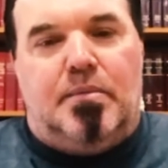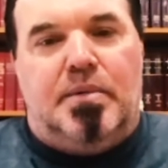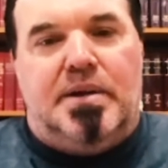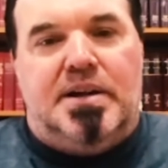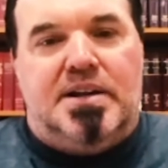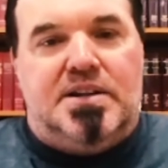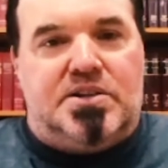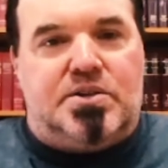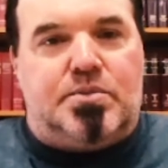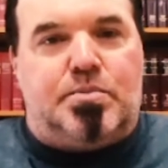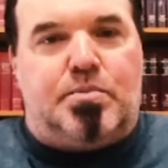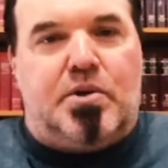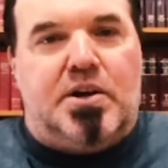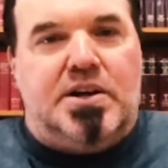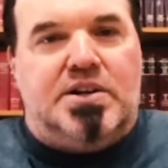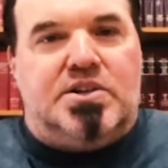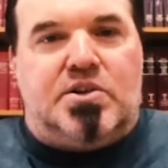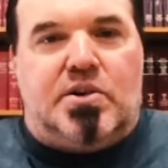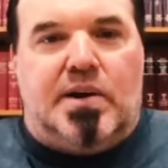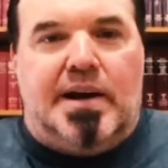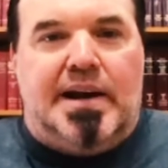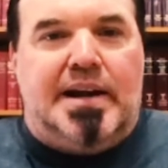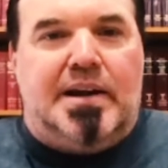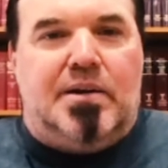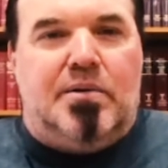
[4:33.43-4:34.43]
in spring
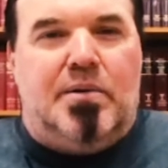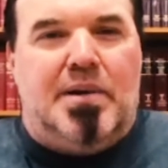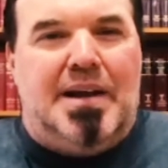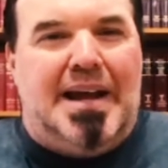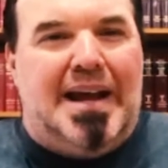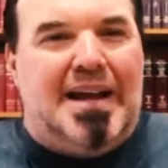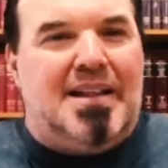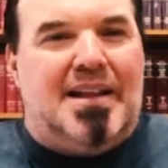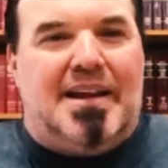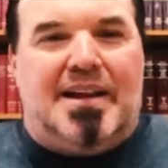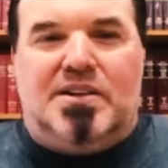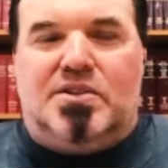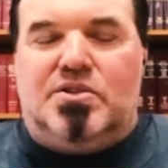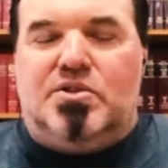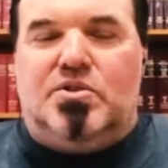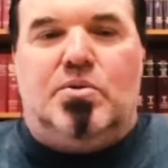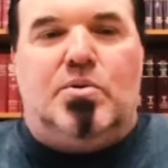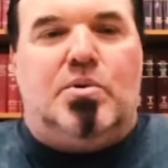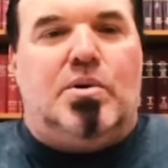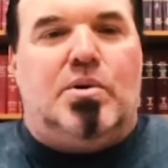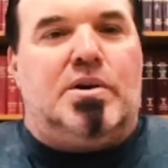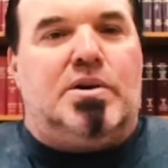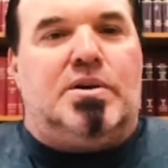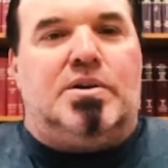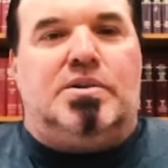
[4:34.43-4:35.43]
training, we had
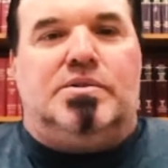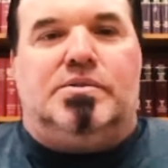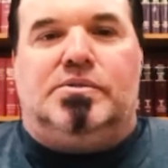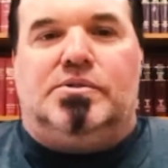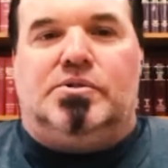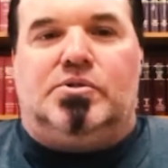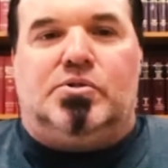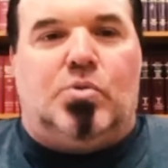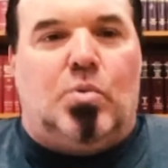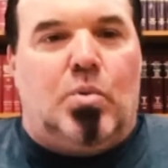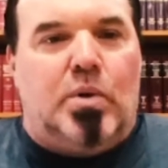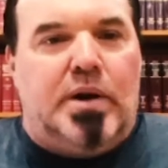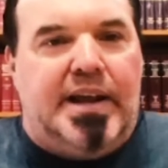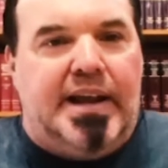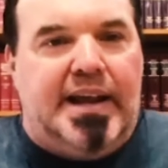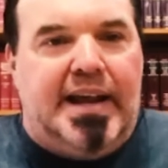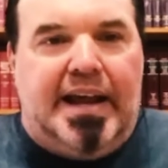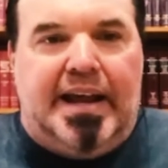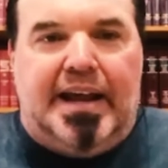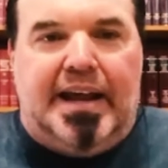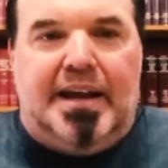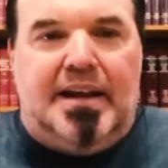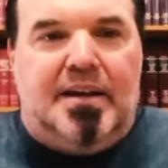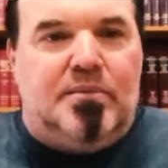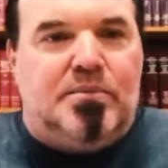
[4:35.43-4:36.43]
220
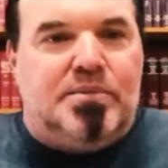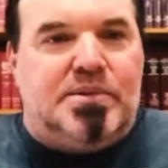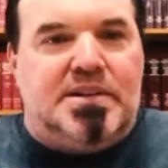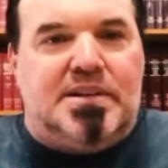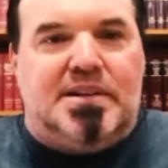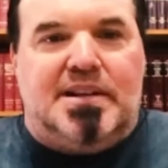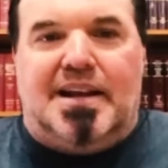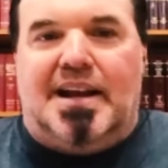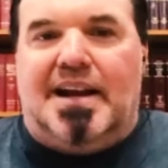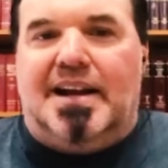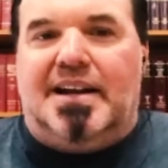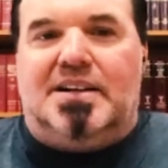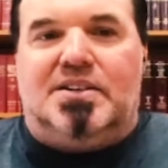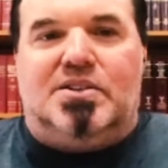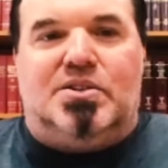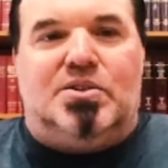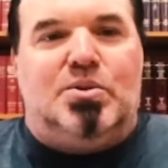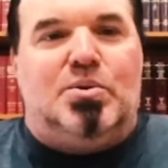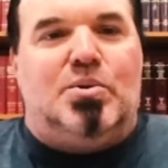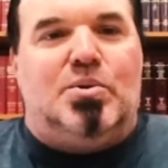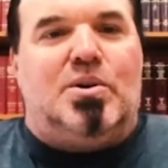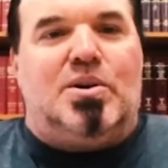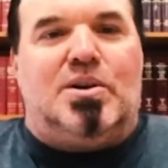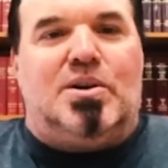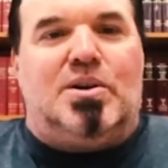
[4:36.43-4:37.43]
games in
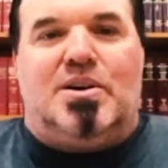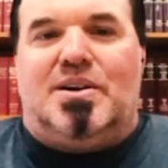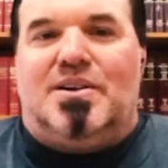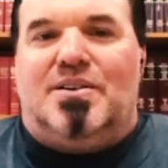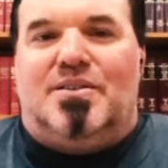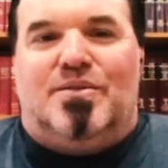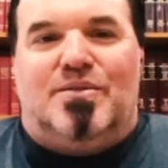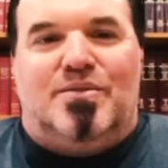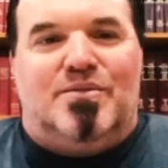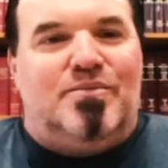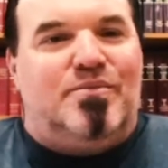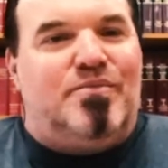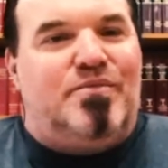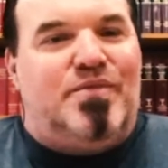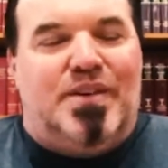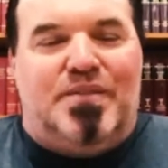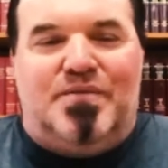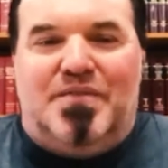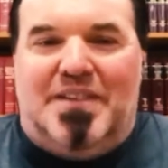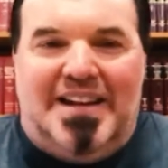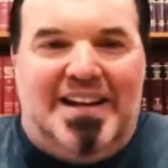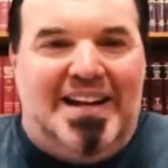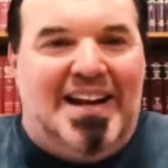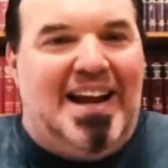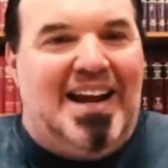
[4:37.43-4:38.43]

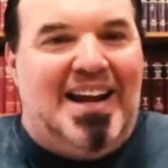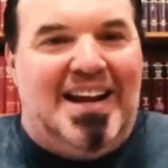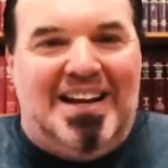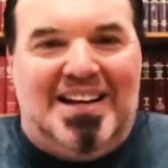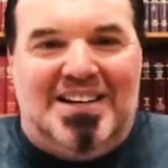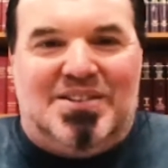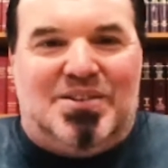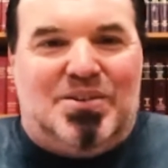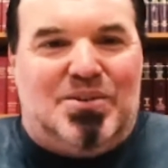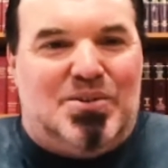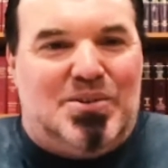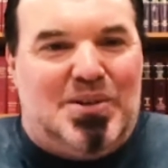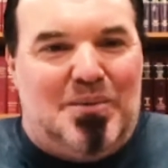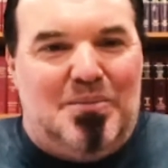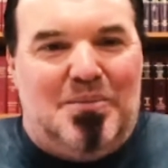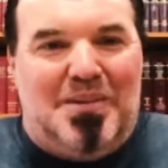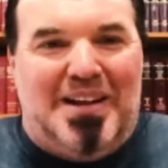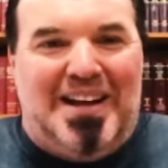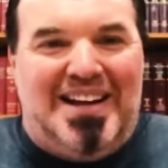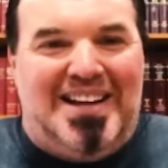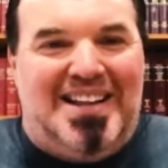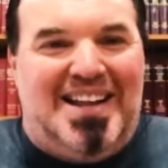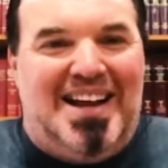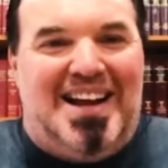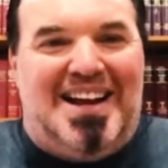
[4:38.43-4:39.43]
250 days or something
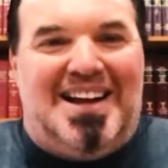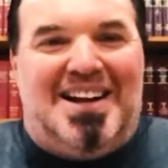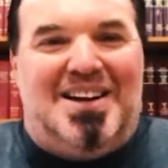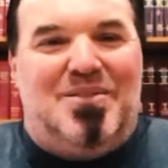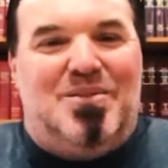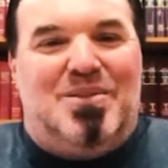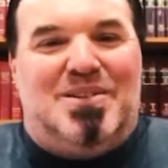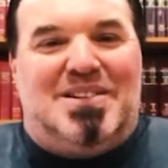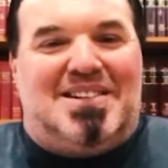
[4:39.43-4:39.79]
like that.